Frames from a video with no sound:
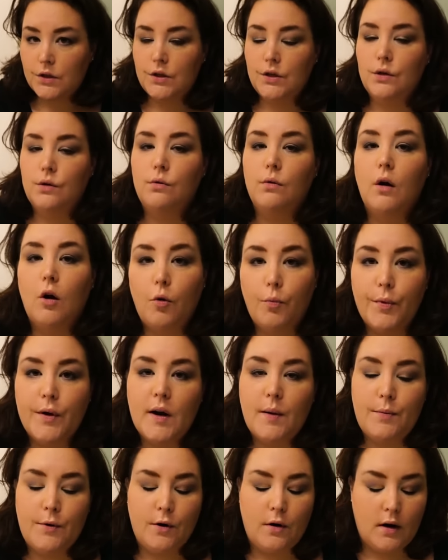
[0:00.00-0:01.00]
to open
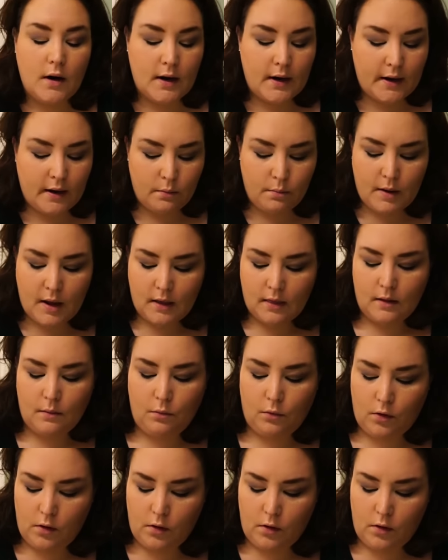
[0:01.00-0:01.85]
up your eye and make them